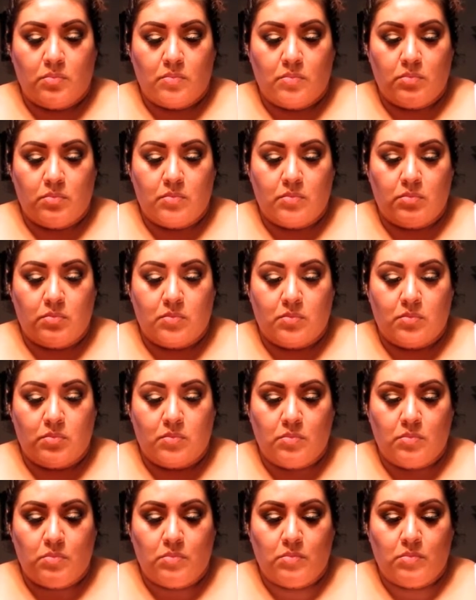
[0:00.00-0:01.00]
The Too Faced
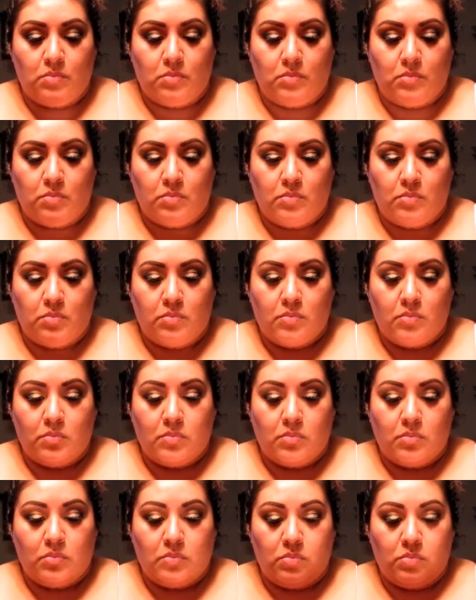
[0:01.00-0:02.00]
Born This Way
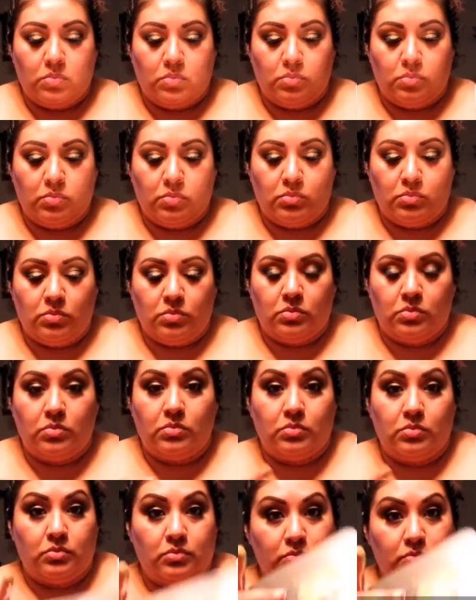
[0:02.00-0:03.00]
foundation in the shades Golden and